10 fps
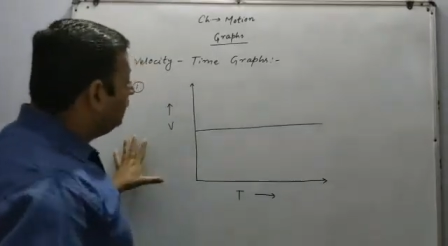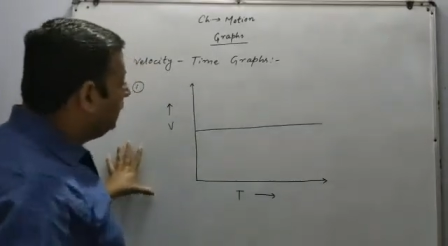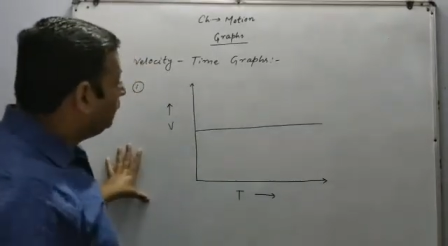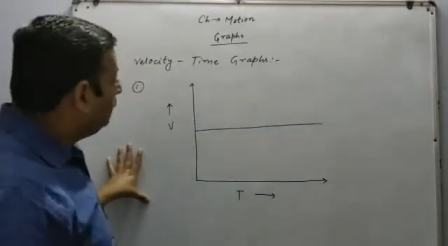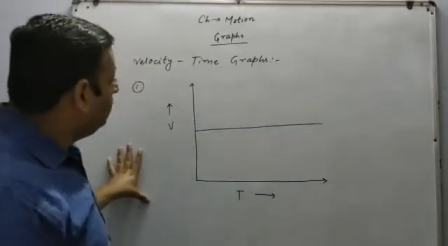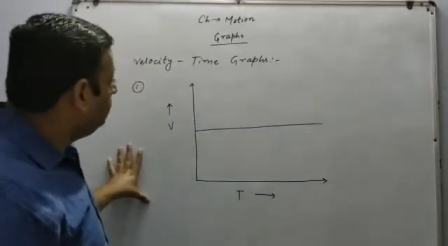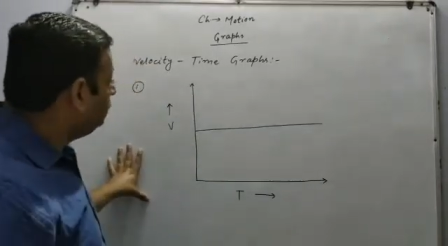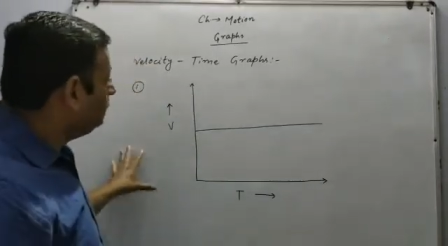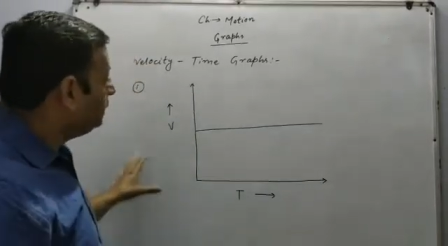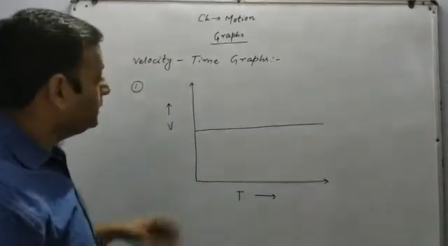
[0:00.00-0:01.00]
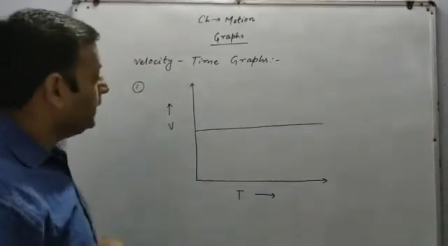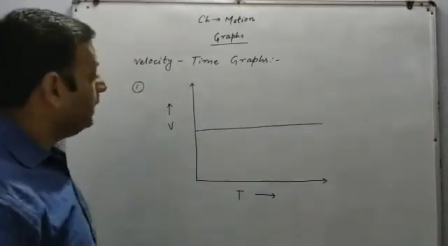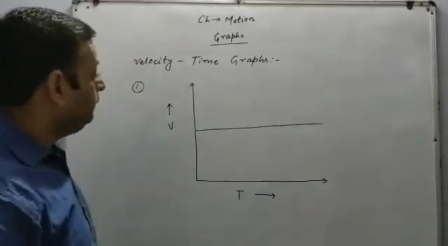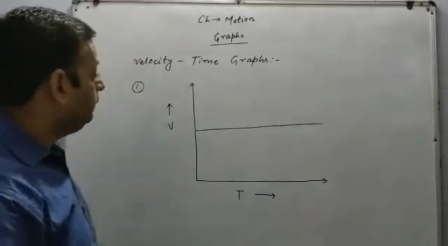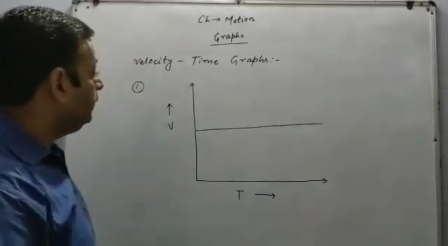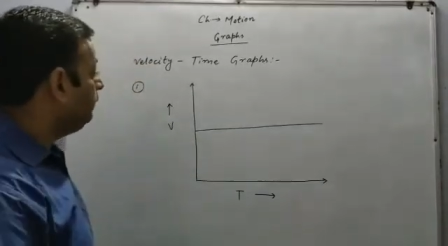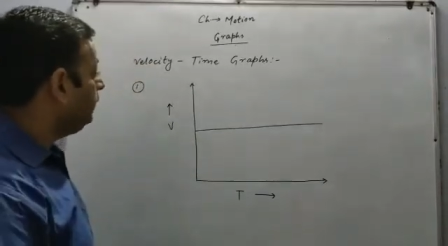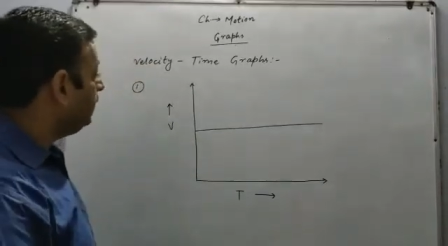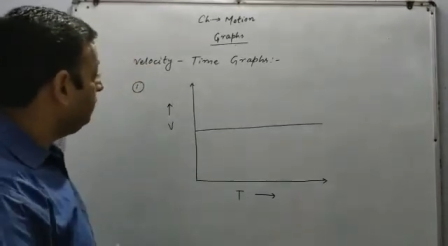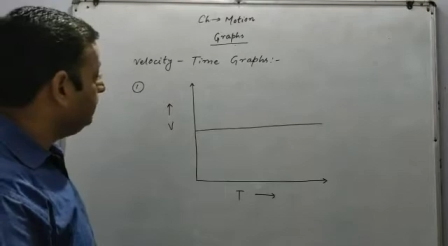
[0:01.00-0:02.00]
Now according to this graph, what
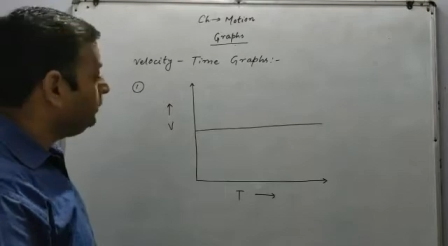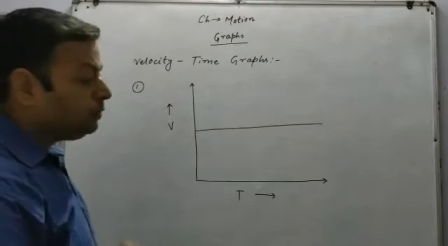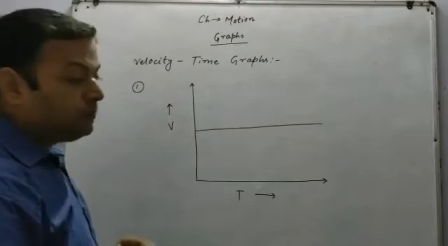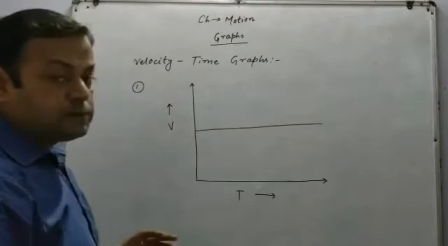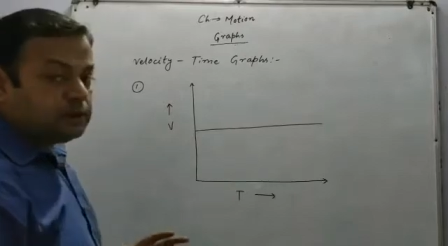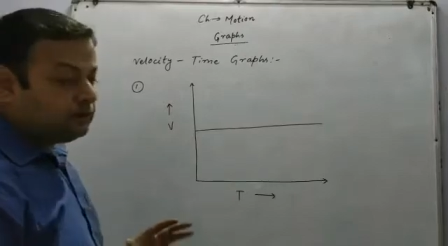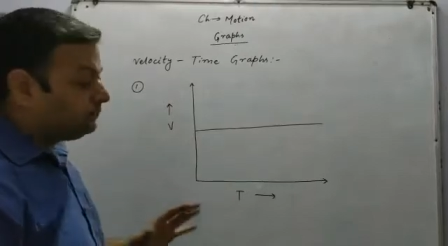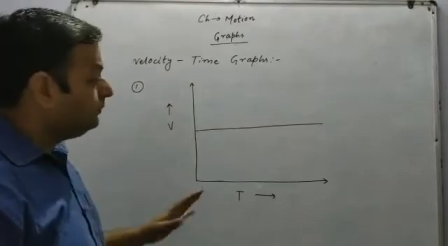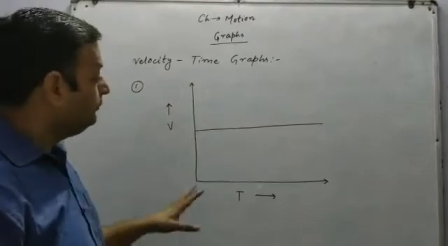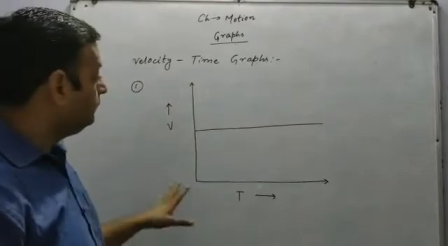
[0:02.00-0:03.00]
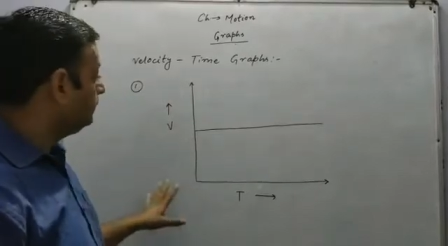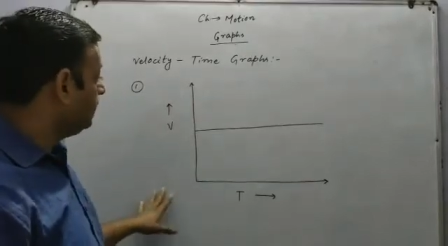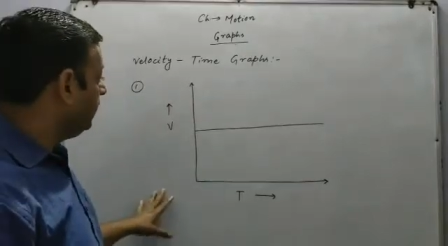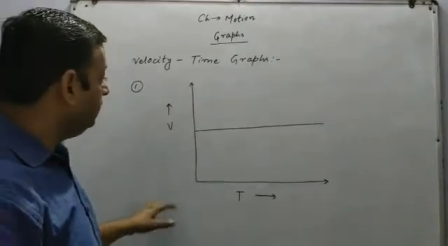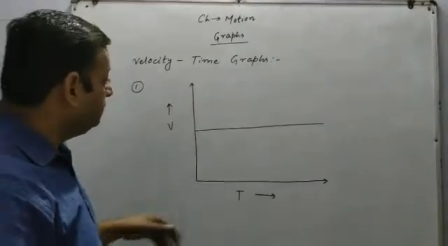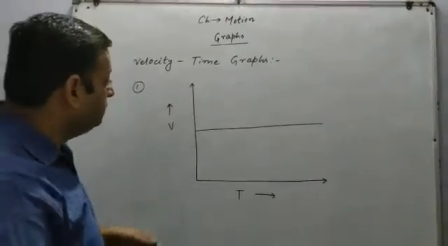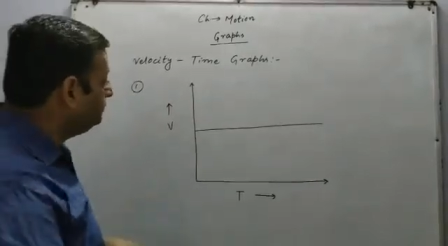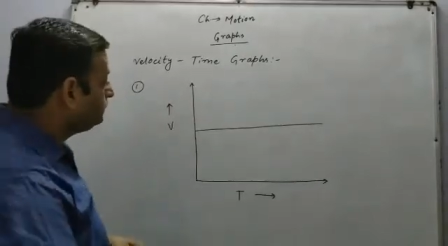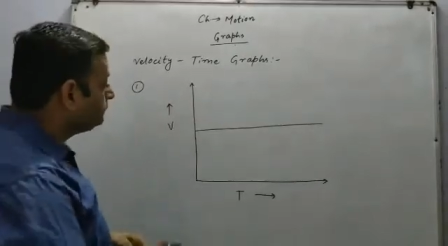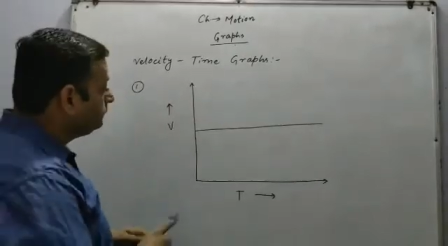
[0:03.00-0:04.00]
we are able to observe that
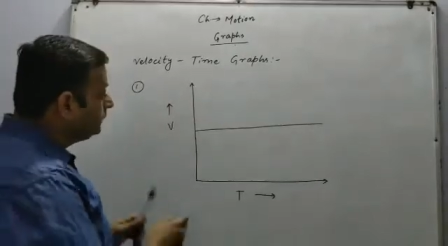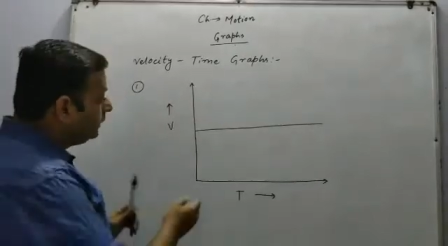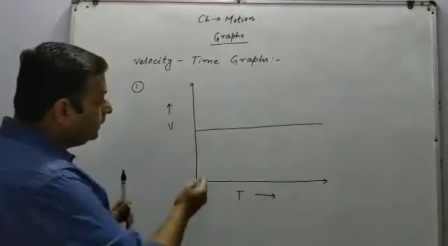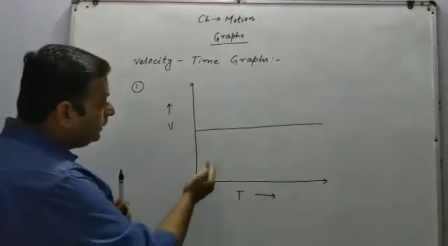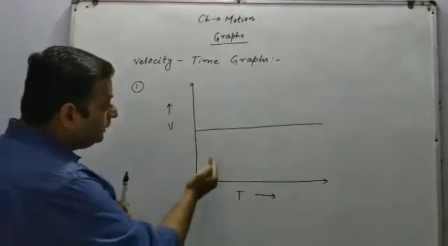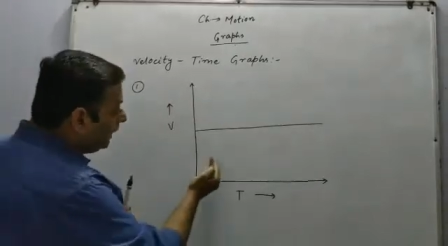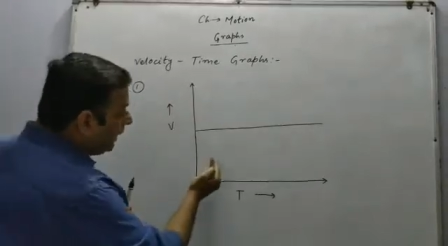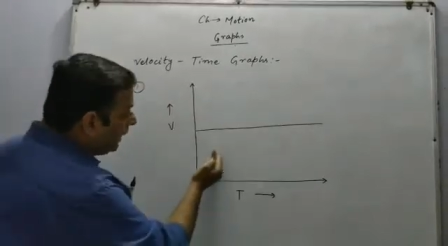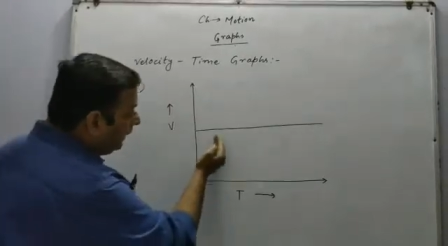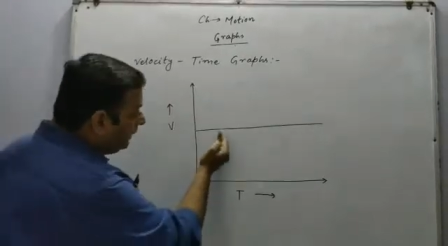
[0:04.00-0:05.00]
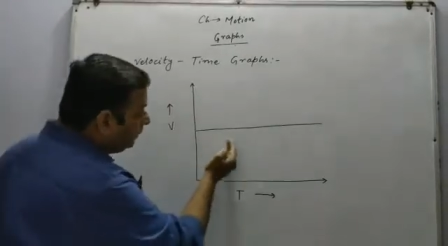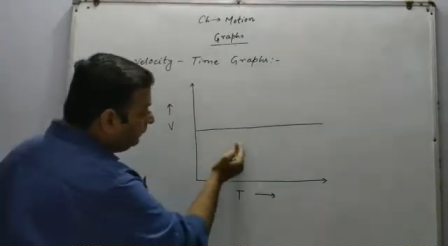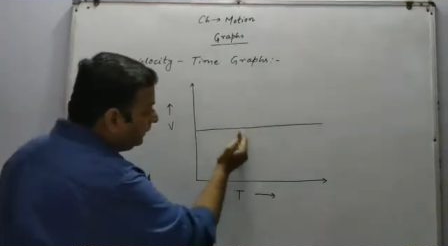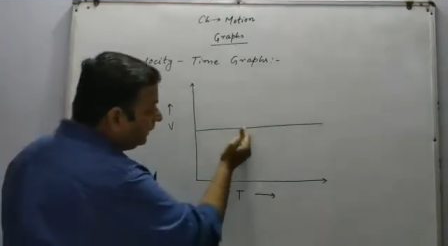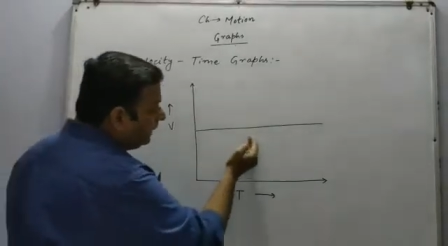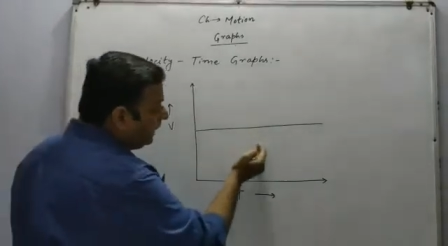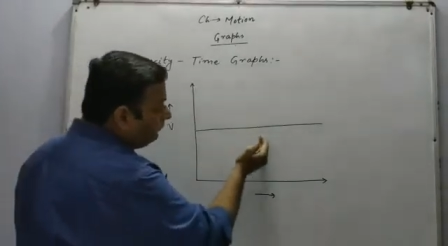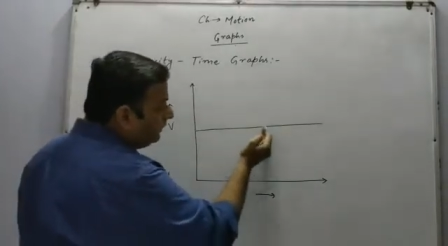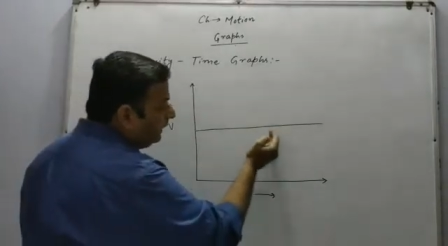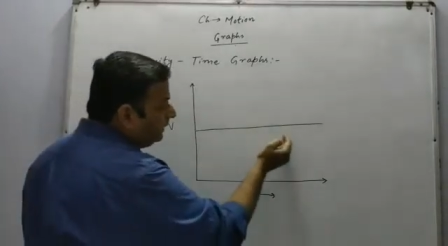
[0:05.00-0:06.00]
the height of the
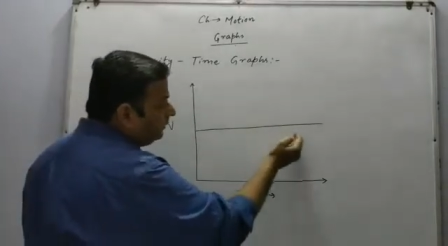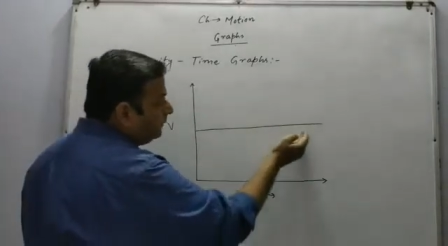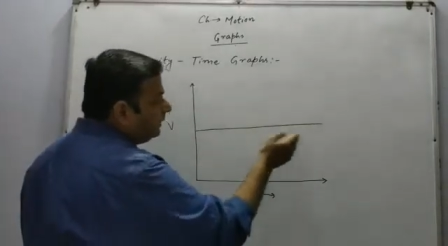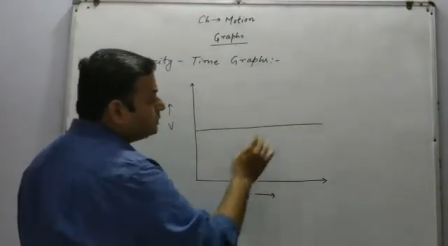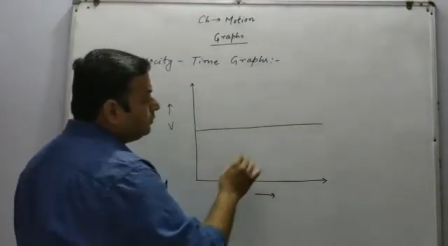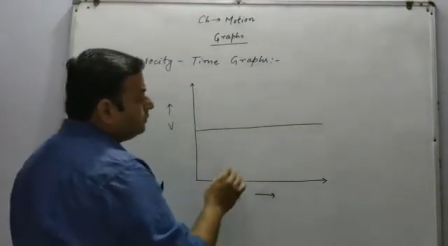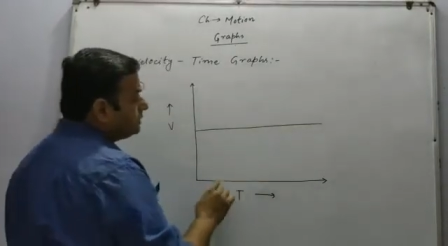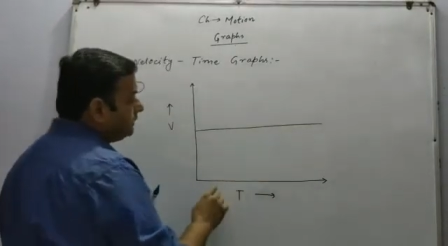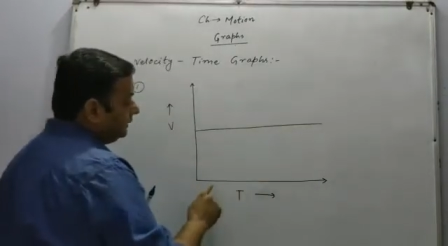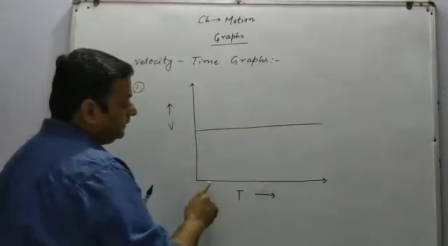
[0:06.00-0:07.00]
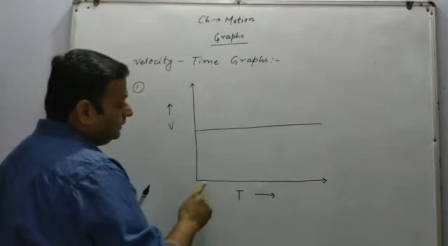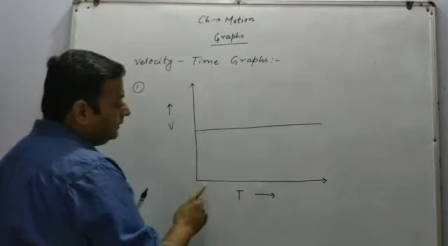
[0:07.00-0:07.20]
graph line remains constant.